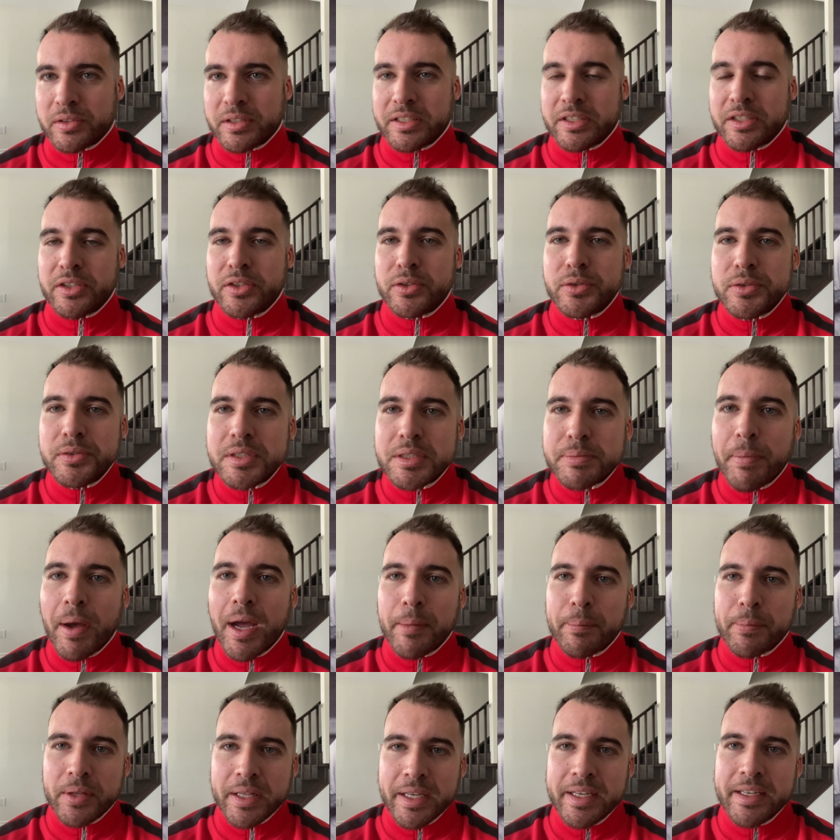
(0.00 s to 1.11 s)
used by
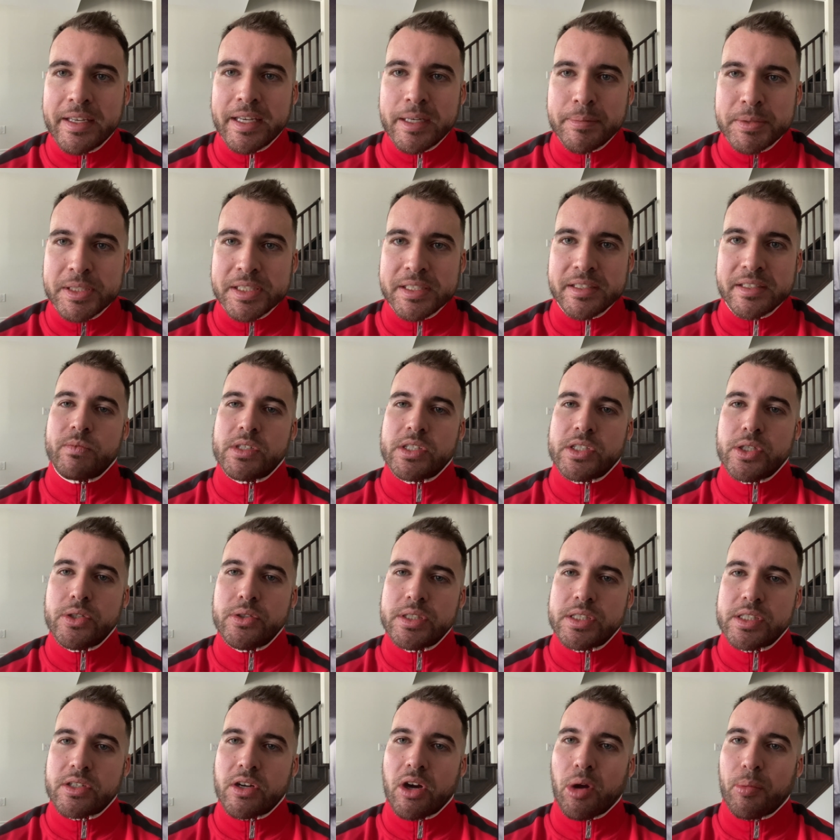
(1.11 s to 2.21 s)
Blaine Gibson to
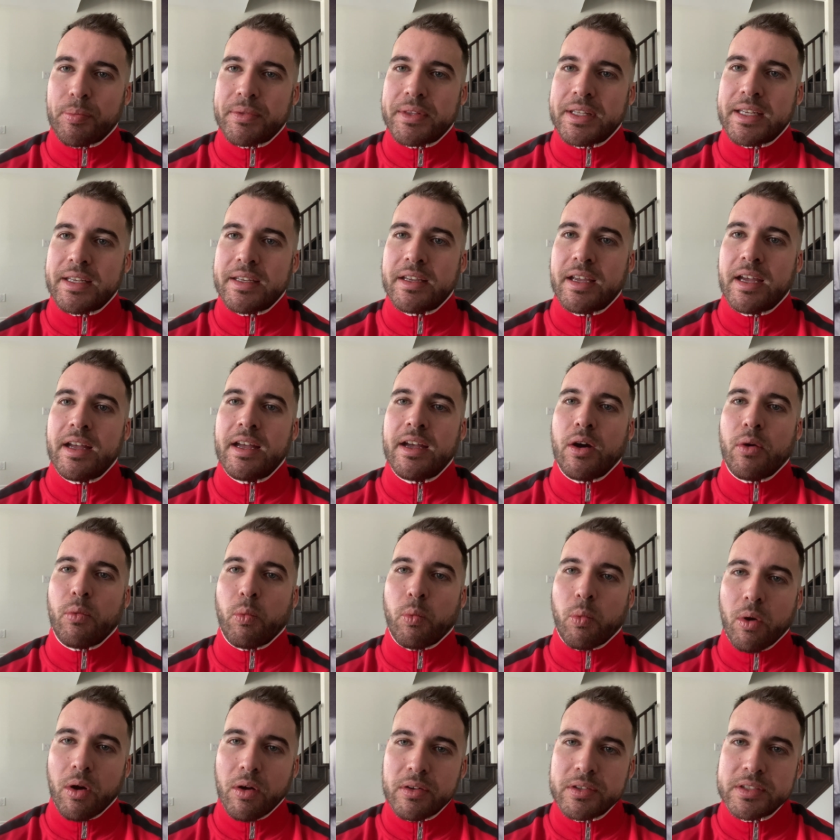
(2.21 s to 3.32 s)
sculpt the
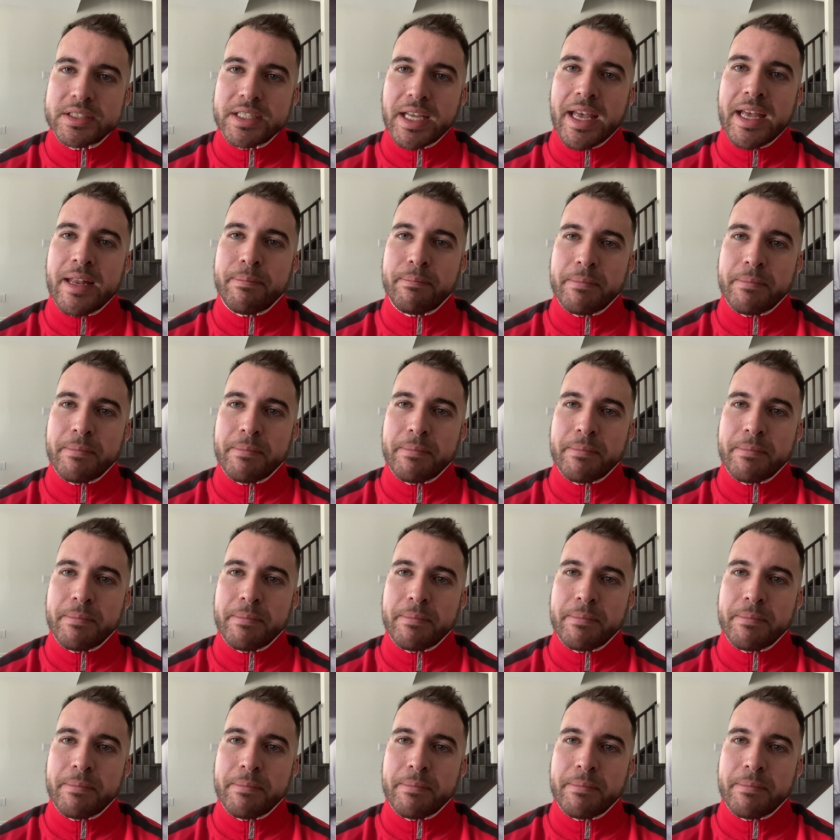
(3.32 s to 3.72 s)
Walt and